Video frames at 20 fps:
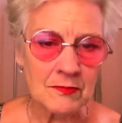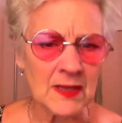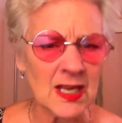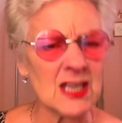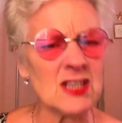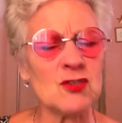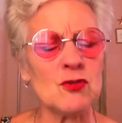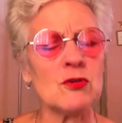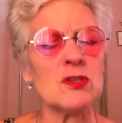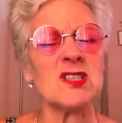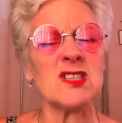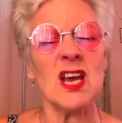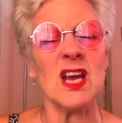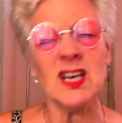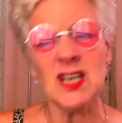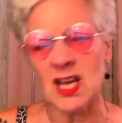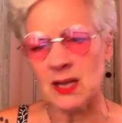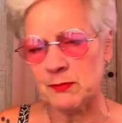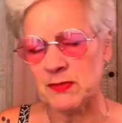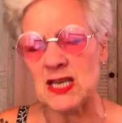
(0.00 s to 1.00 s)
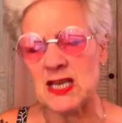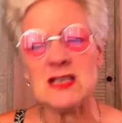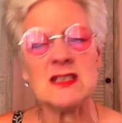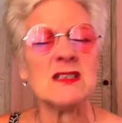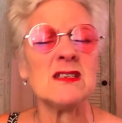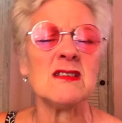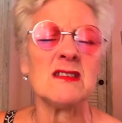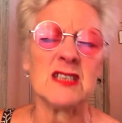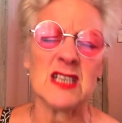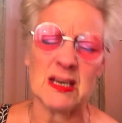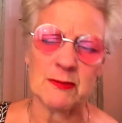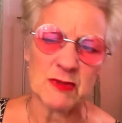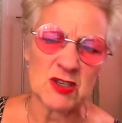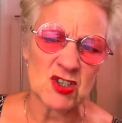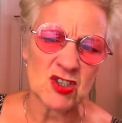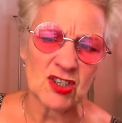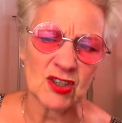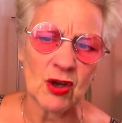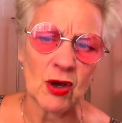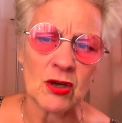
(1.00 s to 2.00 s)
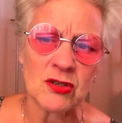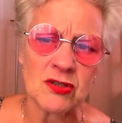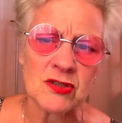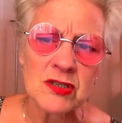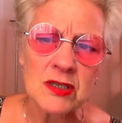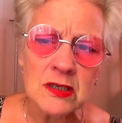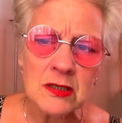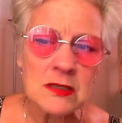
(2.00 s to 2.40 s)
"It's your son I'm here to see, Mr. Gaunt,"